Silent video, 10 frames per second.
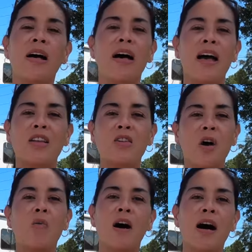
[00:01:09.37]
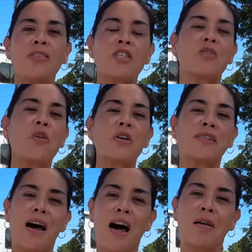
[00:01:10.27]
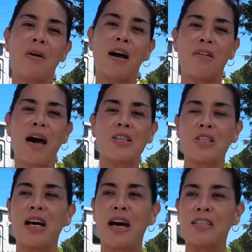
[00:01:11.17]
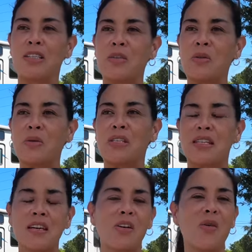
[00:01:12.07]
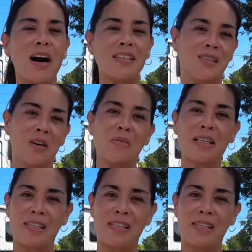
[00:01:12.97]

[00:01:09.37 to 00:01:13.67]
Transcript: Yep. And you know what? This is the first time I've actually gotten to see a Qwest, so I'm